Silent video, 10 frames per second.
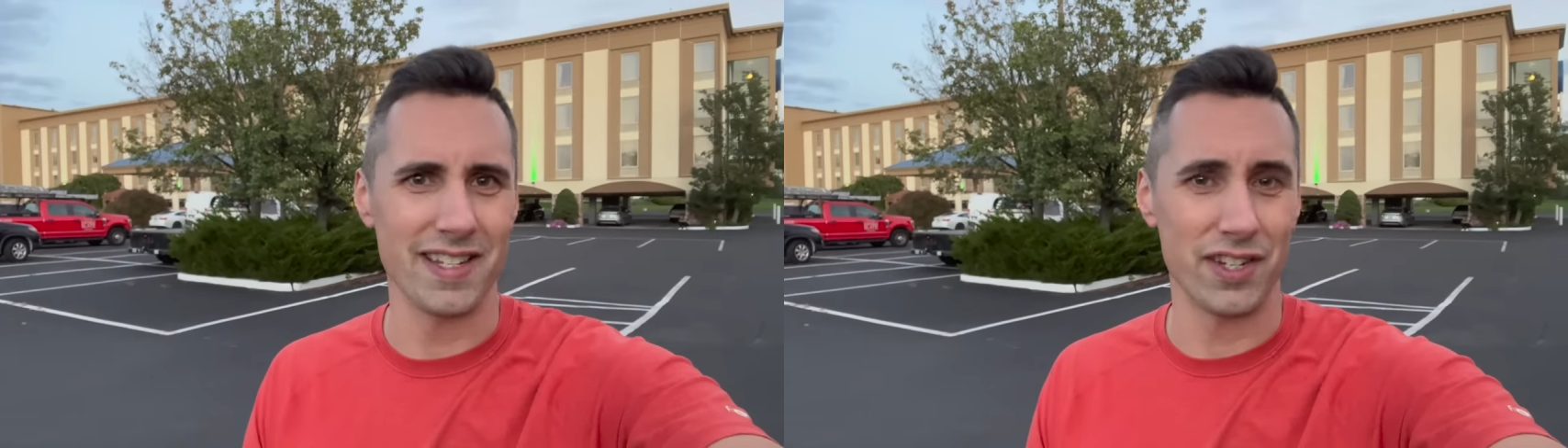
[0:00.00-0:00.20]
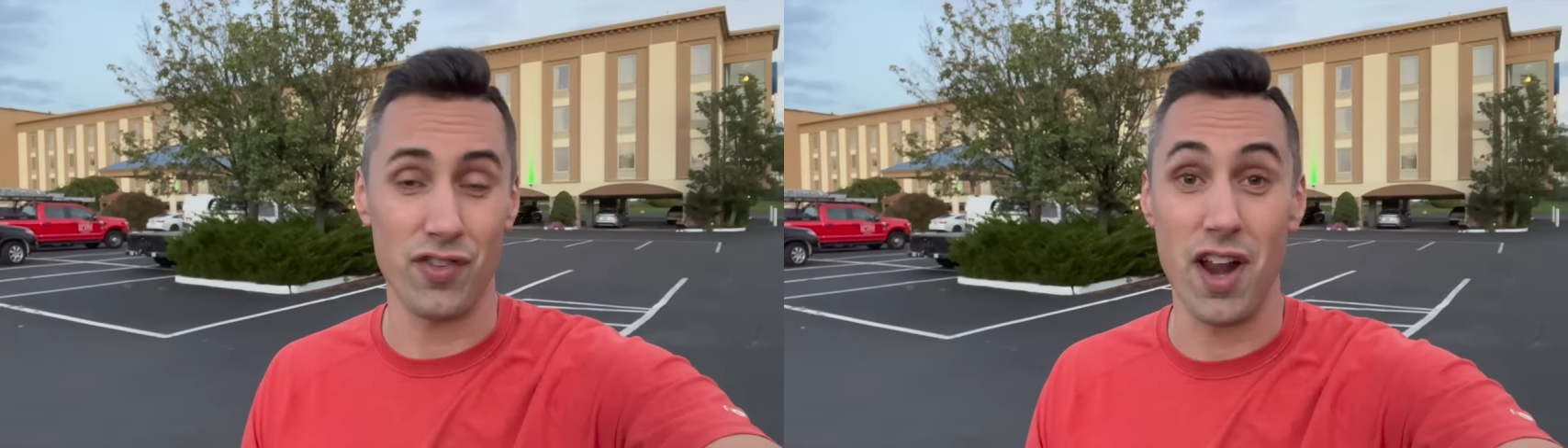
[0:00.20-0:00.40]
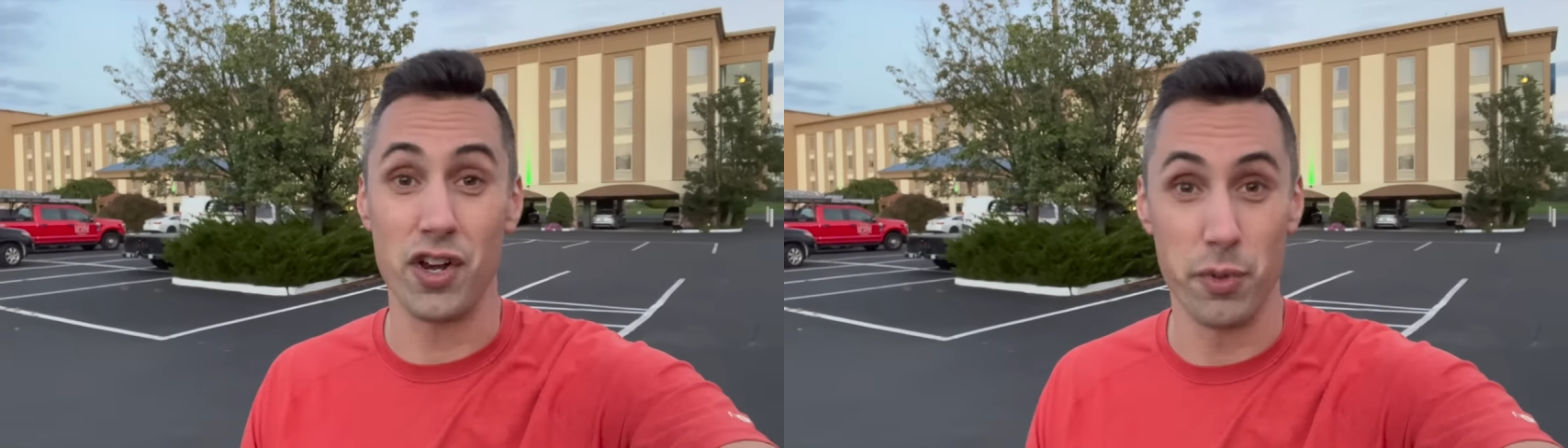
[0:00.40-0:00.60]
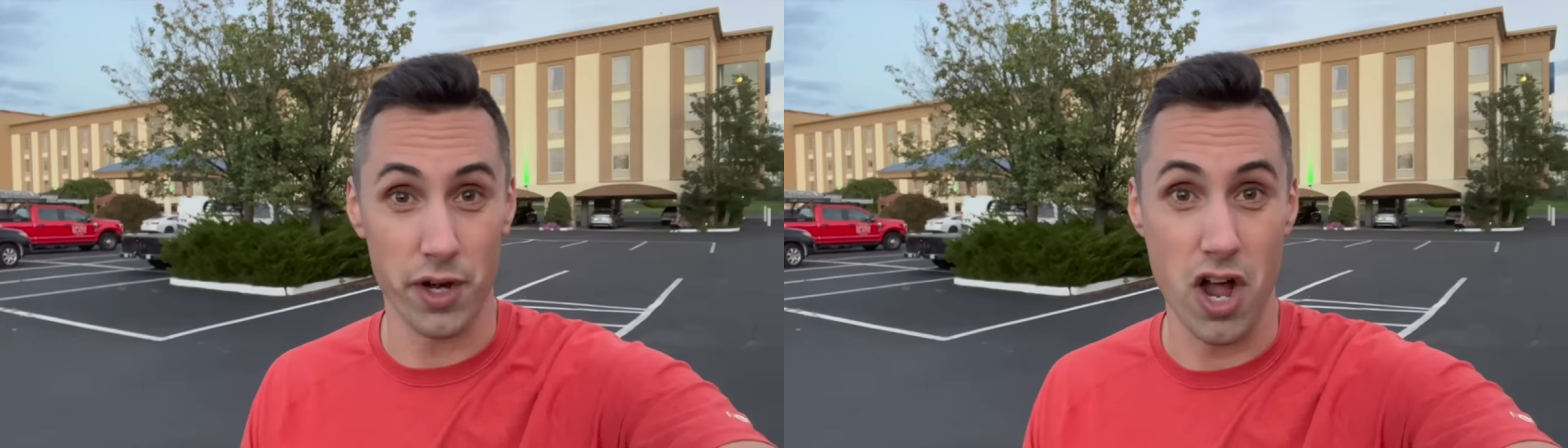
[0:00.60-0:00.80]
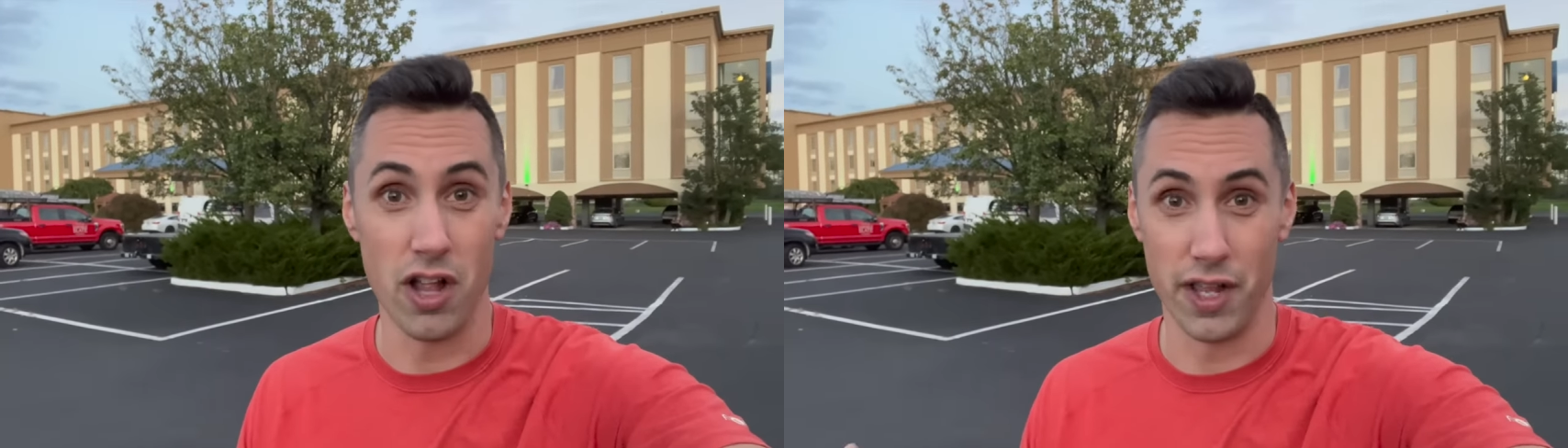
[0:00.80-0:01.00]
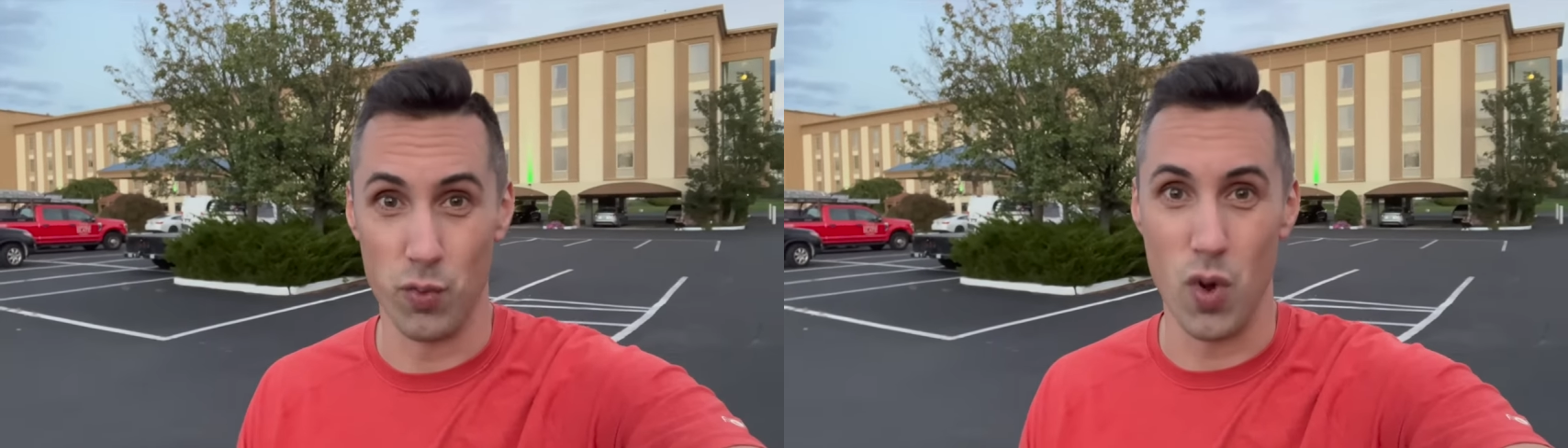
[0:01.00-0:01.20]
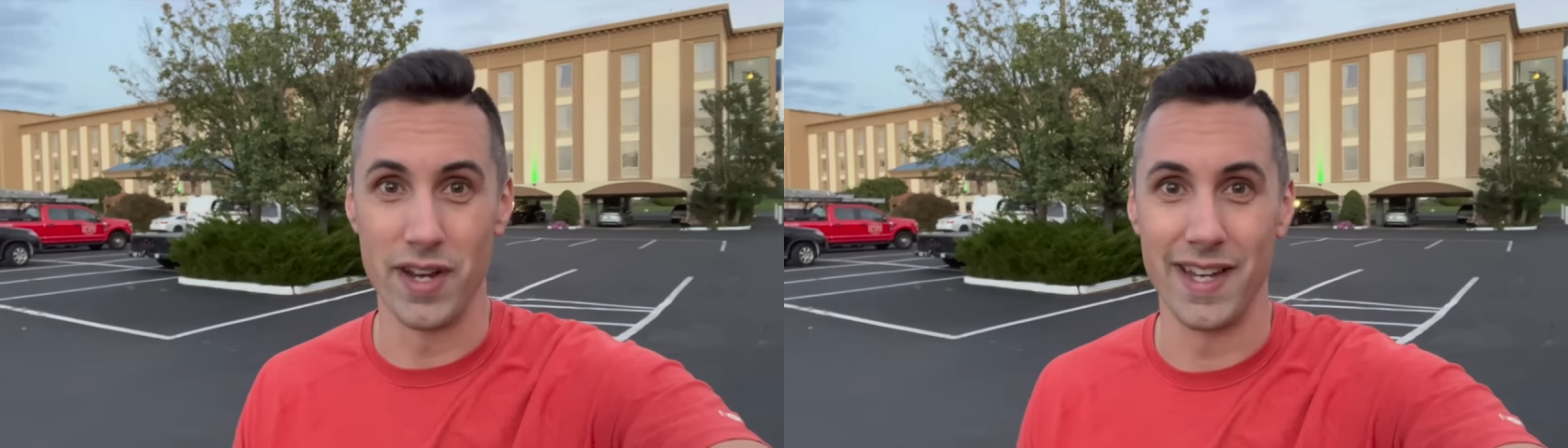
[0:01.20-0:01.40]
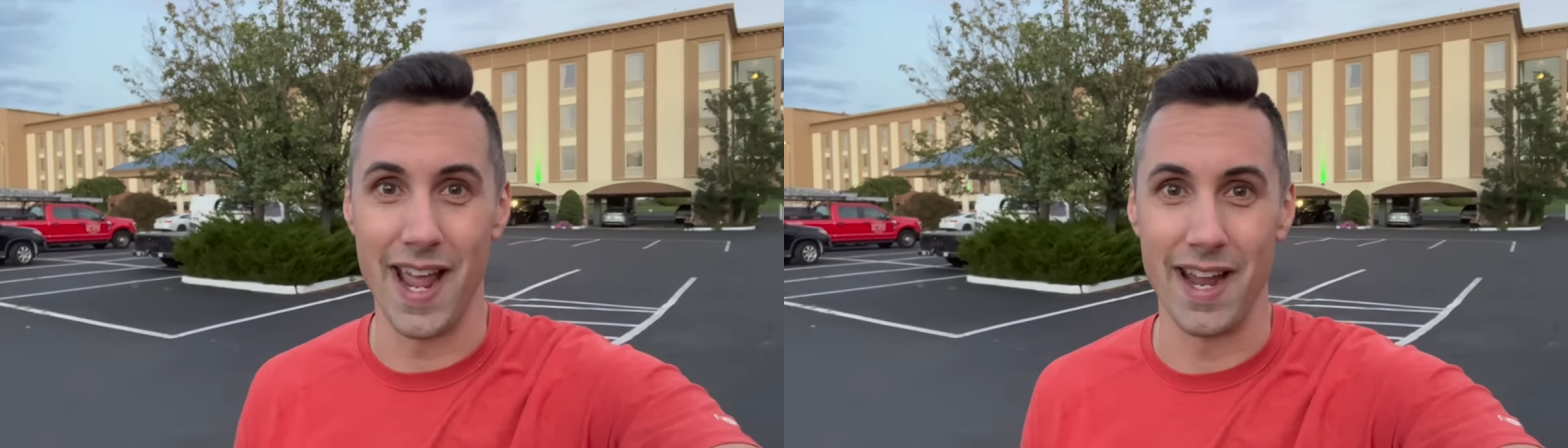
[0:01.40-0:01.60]
to try to do it all in
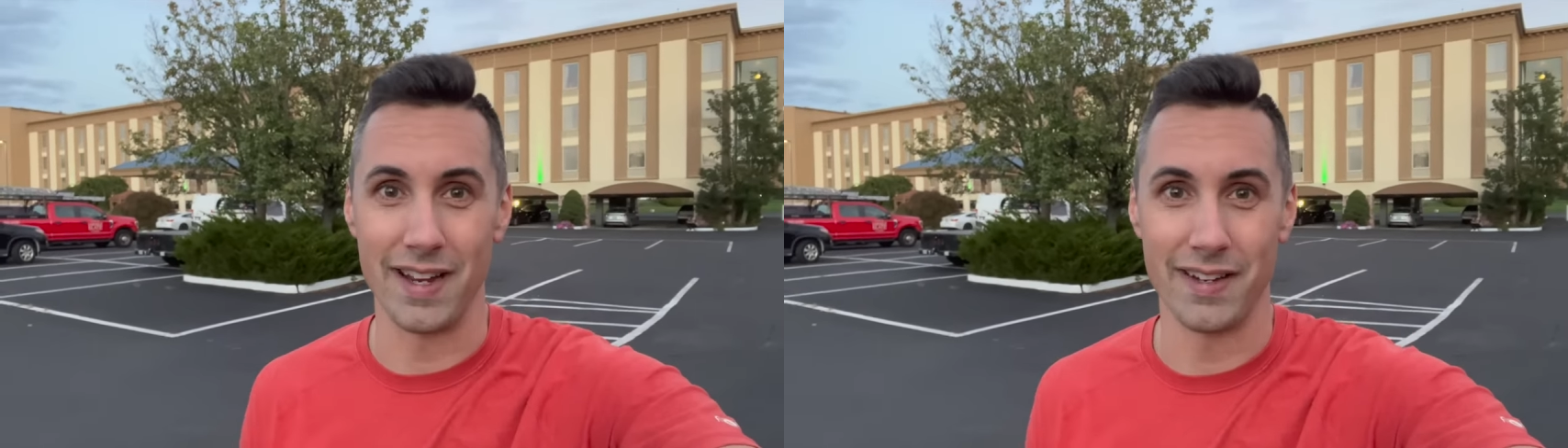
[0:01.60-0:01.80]
one day.